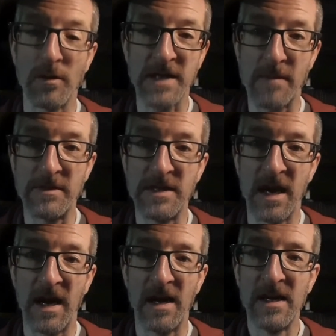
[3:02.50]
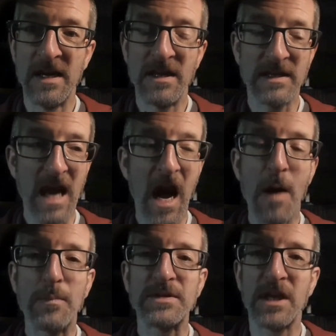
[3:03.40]
happening there. It's
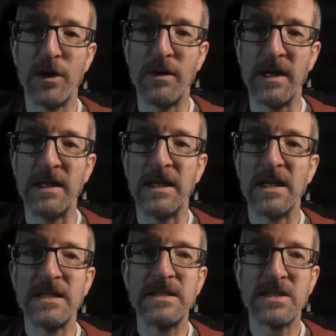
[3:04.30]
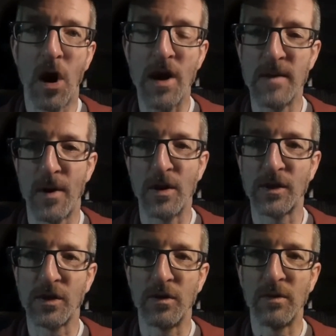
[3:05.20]
absolutely
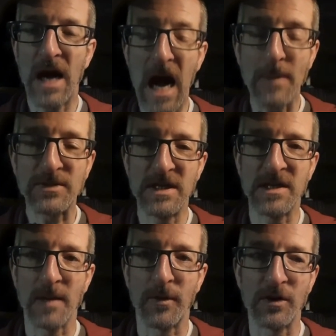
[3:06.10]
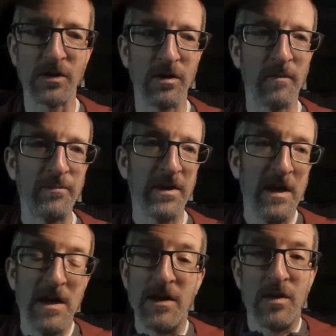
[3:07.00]
diabolical. Absolutely diabolical.
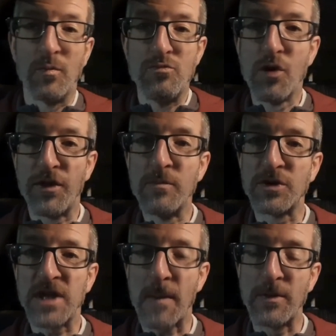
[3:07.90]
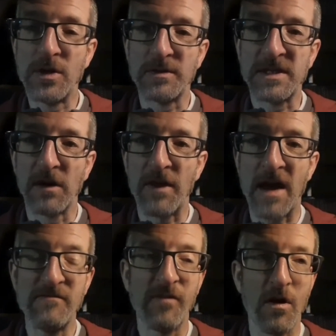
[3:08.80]
Nothing much had happened until
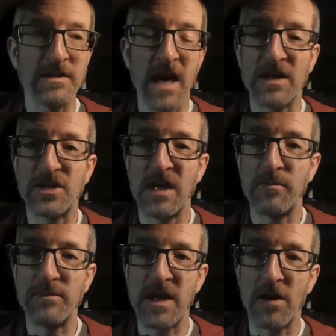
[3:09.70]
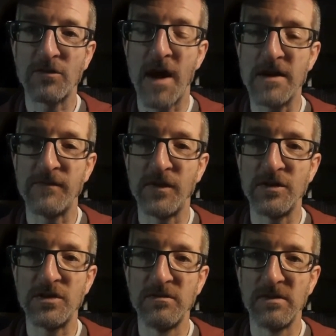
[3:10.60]
then. Forest actually, you know, created a few
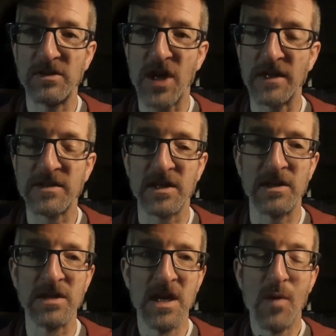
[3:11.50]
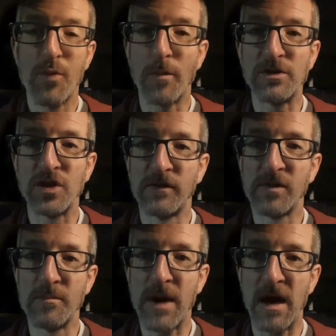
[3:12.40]
chances. Probably should have
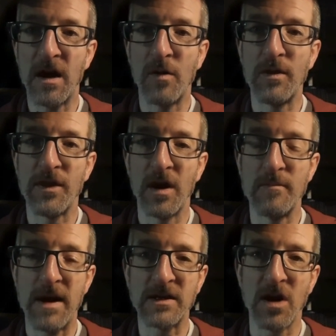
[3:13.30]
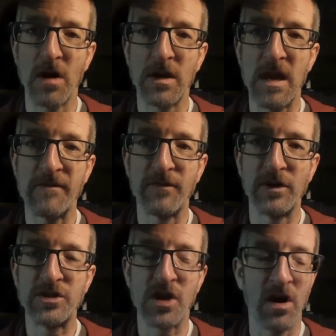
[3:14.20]
done better with a Mangala
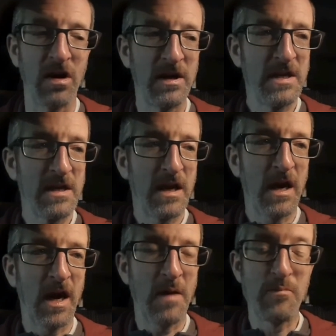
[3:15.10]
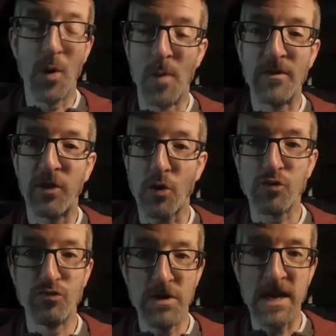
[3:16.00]
left-footed shot. Bournemouth looked
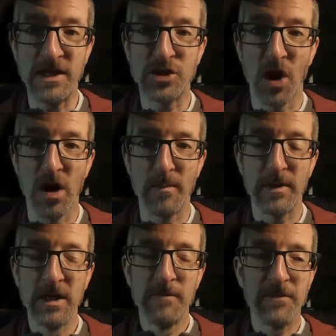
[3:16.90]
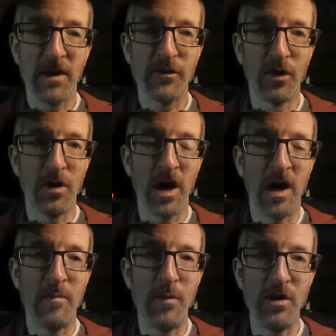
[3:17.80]
really sharp. I thought
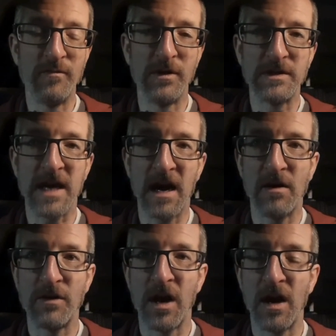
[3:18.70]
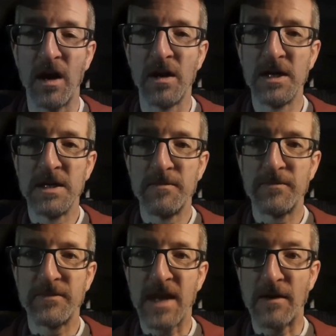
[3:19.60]
the movement down our
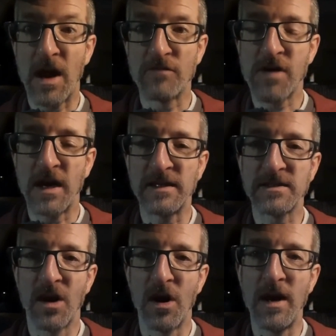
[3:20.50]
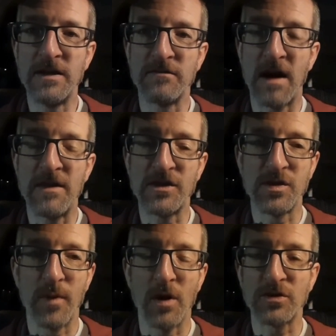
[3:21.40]
right-hand side around the edge of the
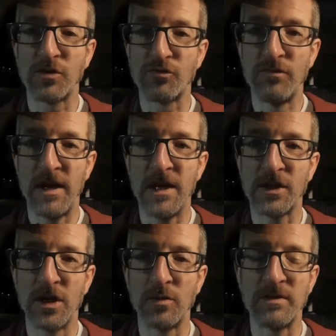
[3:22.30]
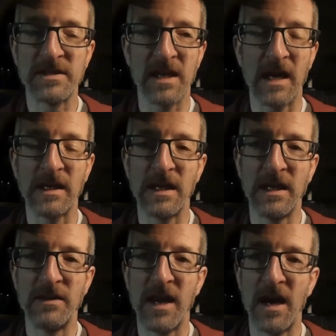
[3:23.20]
box looked really good with Solanke
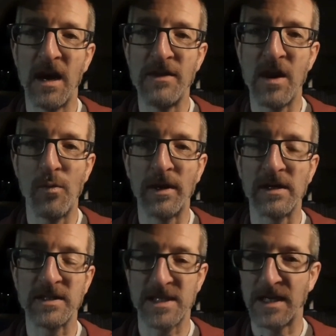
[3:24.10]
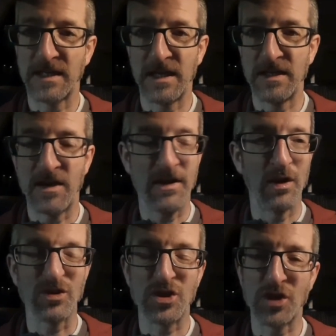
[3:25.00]
and their winger. Solanke, you know, they
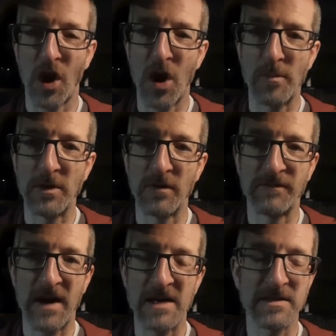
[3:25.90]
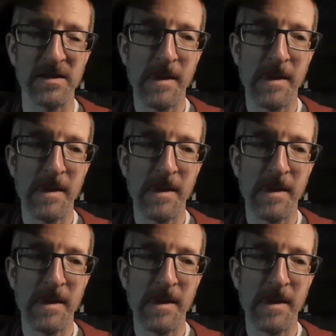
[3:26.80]
looked sharp, they looked fast.